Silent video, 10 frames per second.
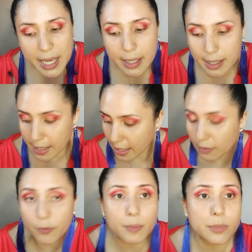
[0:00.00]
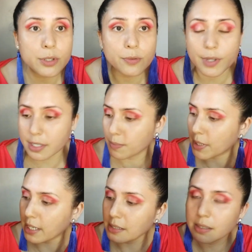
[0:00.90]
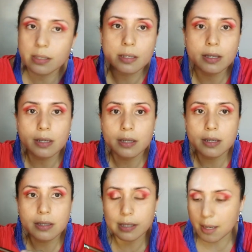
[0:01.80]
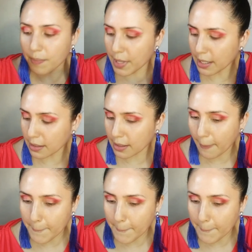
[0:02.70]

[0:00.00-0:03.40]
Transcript: pink again from JUVIA'S Place. Same pink.